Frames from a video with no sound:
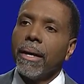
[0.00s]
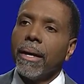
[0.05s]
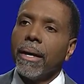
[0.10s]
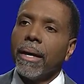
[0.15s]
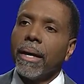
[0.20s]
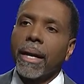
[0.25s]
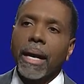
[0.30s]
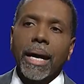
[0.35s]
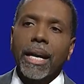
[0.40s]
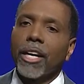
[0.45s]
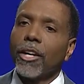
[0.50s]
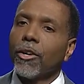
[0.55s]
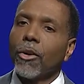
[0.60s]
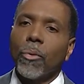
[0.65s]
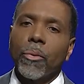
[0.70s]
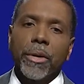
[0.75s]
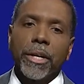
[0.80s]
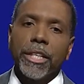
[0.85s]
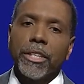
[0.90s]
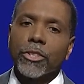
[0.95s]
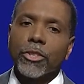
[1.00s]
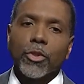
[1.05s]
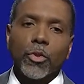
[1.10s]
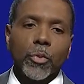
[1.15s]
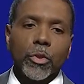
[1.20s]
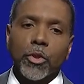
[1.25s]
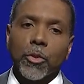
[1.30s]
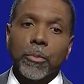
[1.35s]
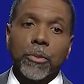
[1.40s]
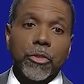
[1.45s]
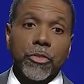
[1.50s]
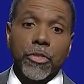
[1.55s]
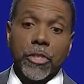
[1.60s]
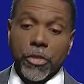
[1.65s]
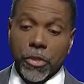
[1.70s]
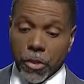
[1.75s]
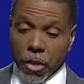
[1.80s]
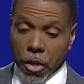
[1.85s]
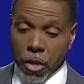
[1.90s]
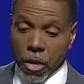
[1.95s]
And out of nowhere, he just whispers
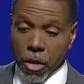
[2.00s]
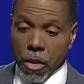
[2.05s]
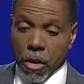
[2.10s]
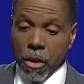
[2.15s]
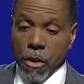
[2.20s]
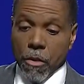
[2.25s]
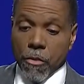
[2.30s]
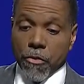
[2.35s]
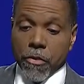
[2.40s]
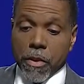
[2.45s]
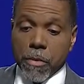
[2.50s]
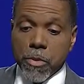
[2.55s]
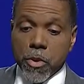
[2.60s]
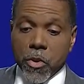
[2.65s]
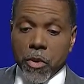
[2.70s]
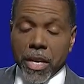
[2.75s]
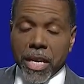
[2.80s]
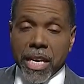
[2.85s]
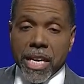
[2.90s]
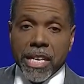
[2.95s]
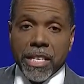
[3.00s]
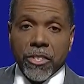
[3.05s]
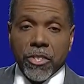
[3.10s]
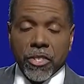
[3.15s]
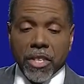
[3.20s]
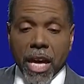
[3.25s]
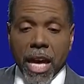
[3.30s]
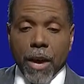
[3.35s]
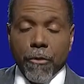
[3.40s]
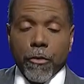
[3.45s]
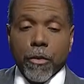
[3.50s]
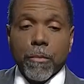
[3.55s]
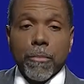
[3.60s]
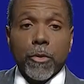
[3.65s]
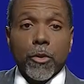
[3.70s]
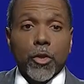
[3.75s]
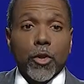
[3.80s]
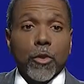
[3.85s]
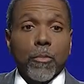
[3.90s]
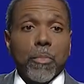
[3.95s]
this from your inside, from
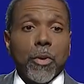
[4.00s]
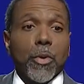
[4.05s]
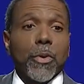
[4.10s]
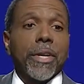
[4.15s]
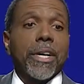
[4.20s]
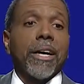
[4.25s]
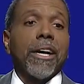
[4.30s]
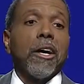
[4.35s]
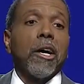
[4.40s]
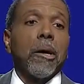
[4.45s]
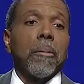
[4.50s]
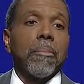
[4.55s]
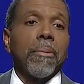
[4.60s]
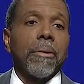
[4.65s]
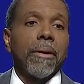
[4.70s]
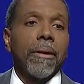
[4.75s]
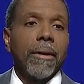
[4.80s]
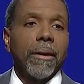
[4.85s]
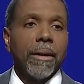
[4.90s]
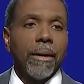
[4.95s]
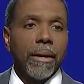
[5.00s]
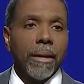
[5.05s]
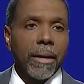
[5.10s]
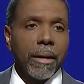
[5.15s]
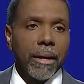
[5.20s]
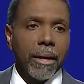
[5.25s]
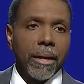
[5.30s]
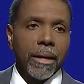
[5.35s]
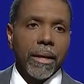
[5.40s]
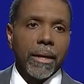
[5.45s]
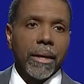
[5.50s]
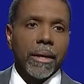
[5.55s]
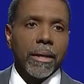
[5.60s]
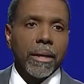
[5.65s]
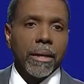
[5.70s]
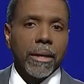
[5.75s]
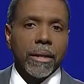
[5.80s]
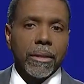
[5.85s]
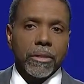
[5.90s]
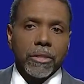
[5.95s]
your spirit up.
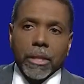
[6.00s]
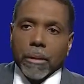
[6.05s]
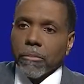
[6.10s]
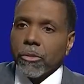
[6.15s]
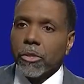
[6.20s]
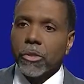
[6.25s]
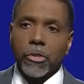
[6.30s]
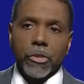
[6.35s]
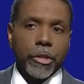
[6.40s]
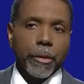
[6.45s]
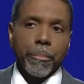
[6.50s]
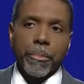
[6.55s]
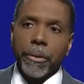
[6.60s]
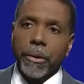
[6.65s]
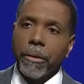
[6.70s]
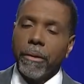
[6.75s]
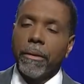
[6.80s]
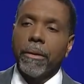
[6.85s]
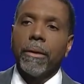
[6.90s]
Something so simple.